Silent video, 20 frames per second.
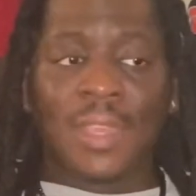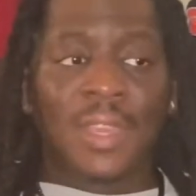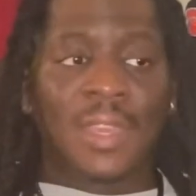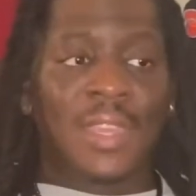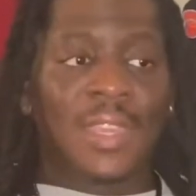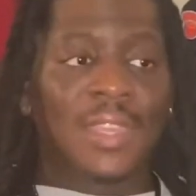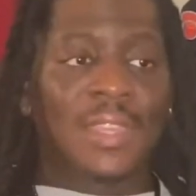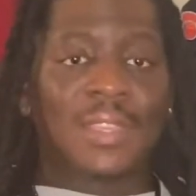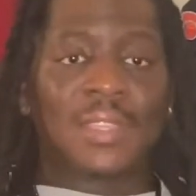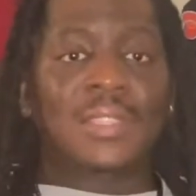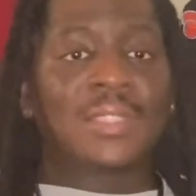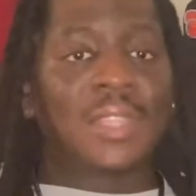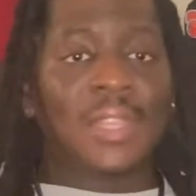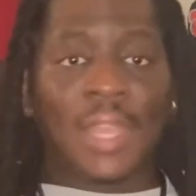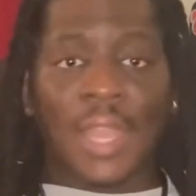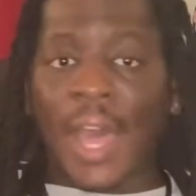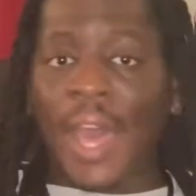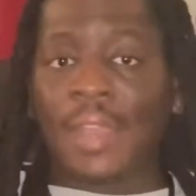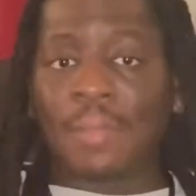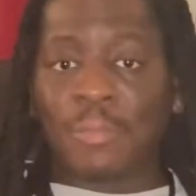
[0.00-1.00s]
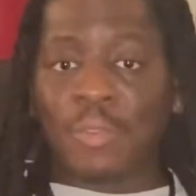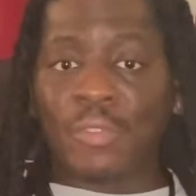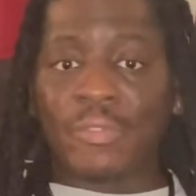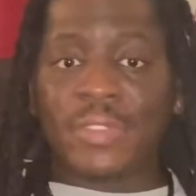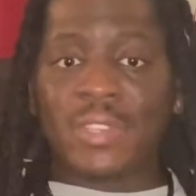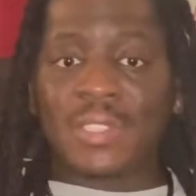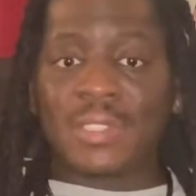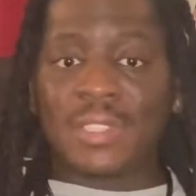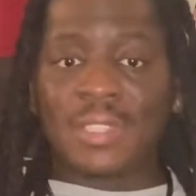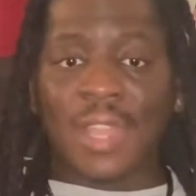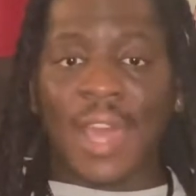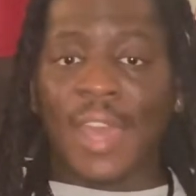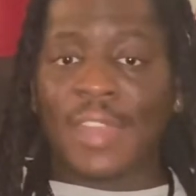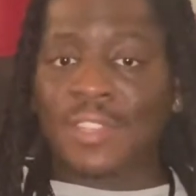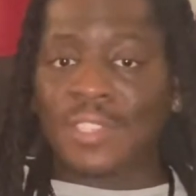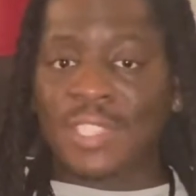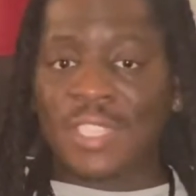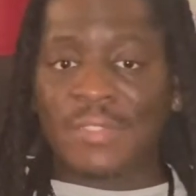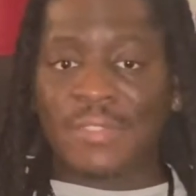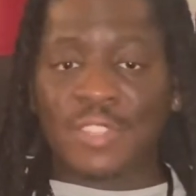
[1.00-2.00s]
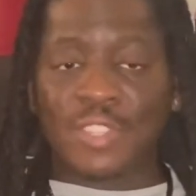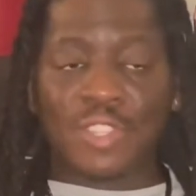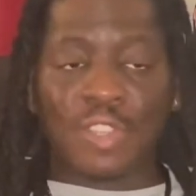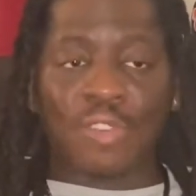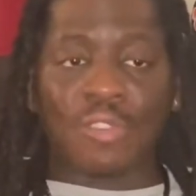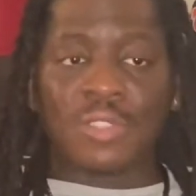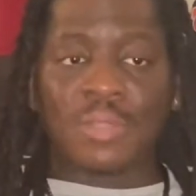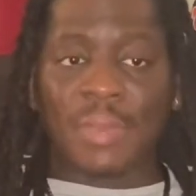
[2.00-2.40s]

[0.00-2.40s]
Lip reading: He's in a lot of movies, in a lot of TV shows,